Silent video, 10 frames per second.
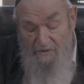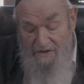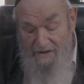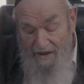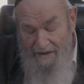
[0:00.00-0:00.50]
he
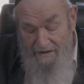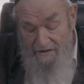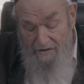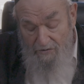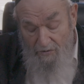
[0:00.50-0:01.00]
was dying
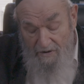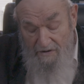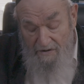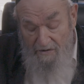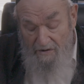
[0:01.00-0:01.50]
to
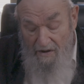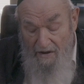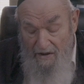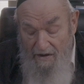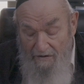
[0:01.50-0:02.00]
talk to,
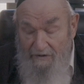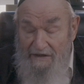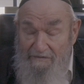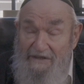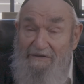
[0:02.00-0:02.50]
oh,
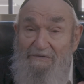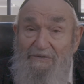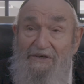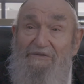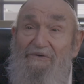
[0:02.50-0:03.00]
and the
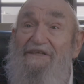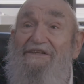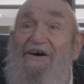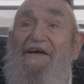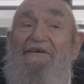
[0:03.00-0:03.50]
word, word
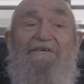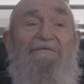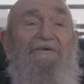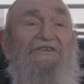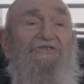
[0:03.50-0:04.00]
dying,
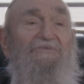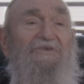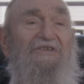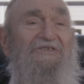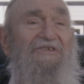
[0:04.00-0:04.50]
the mainstream
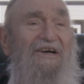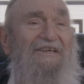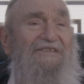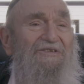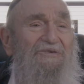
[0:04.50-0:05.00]
doesn't
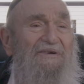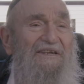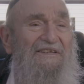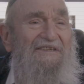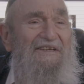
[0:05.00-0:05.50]
die to do
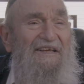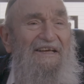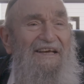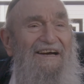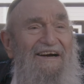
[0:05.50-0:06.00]
anything.
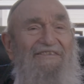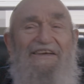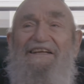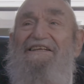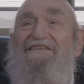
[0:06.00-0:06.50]
I
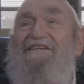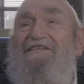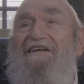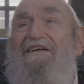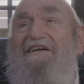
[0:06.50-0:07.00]
mean, he did,